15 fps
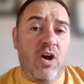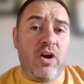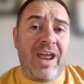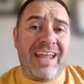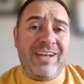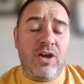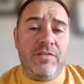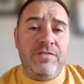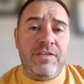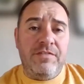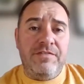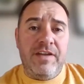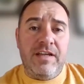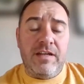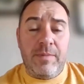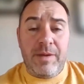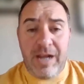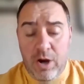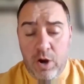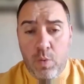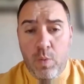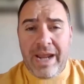on and off the field, I mean,
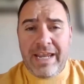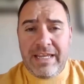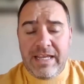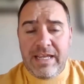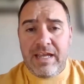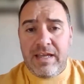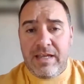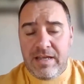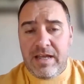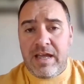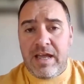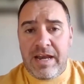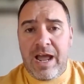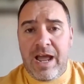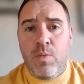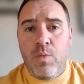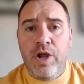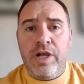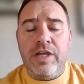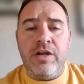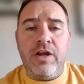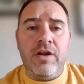I know Wakey are now
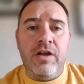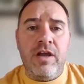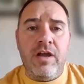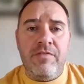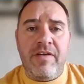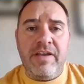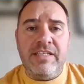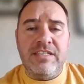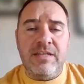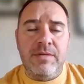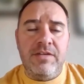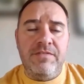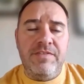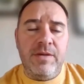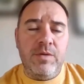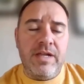working on a very similar thing.